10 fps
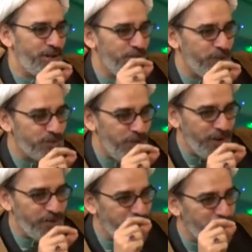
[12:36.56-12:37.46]
It goes
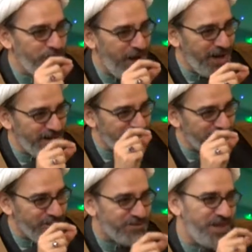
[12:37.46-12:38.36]
back to the ma'rifat
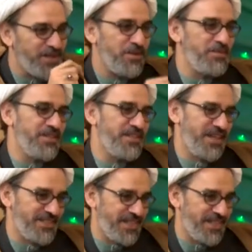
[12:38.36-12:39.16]
of Fatima binti Asad.